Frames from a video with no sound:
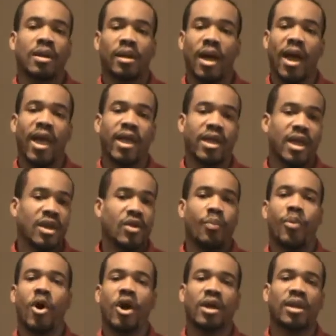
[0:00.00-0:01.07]
like in the
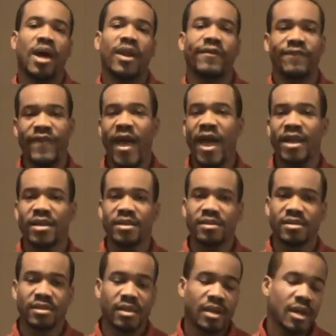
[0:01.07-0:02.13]
parking lot of
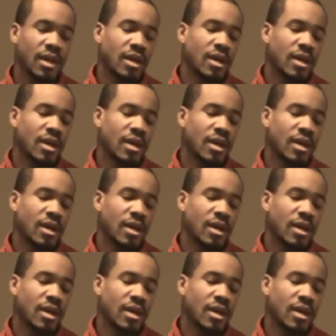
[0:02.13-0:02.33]
Fatty's.